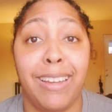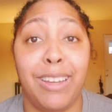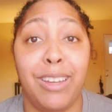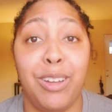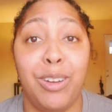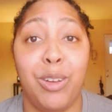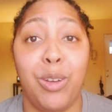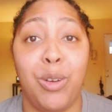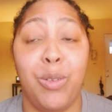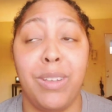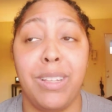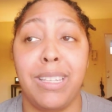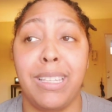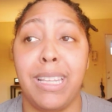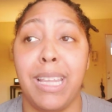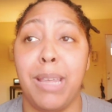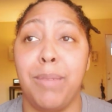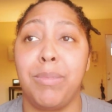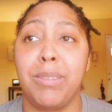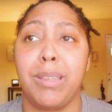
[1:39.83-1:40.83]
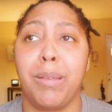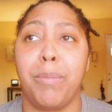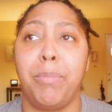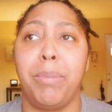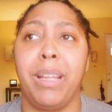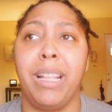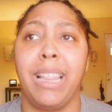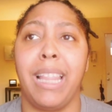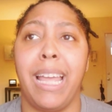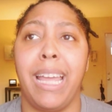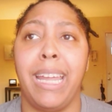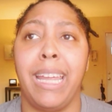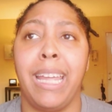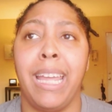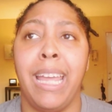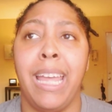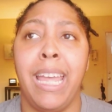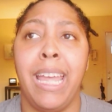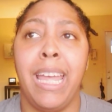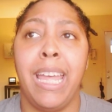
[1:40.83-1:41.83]
It seems to be like
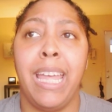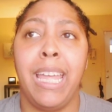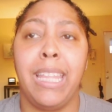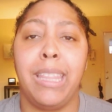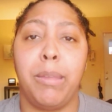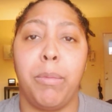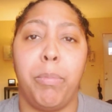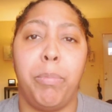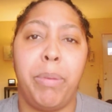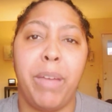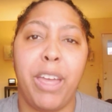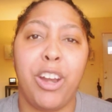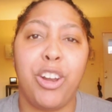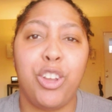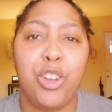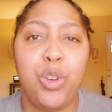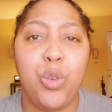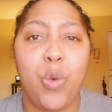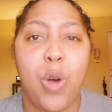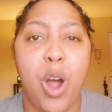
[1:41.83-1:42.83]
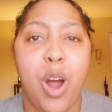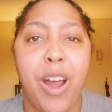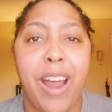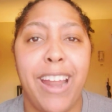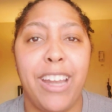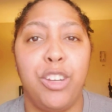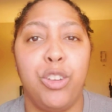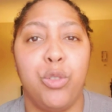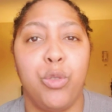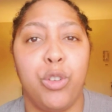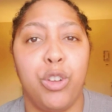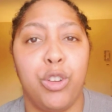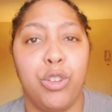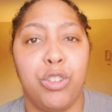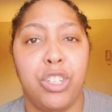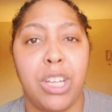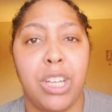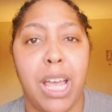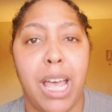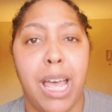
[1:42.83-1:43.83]
the better you are at doing your
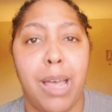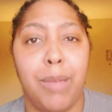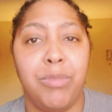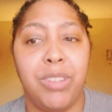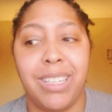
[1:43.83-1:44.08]
job,